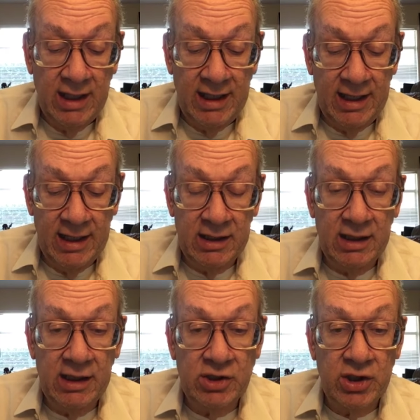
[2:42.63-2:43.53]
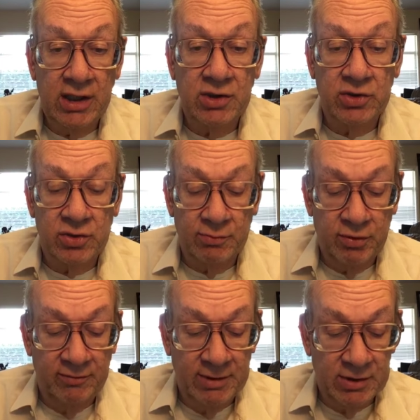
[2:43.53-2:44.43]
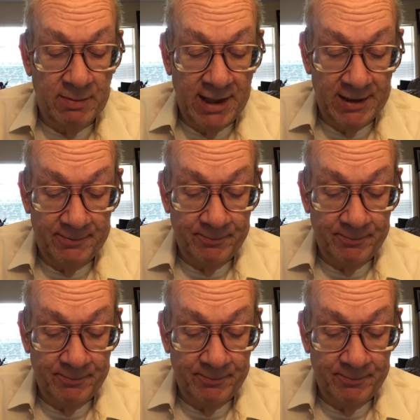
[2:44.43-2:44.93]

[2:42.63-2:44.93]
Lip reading: and any changes or improvements made.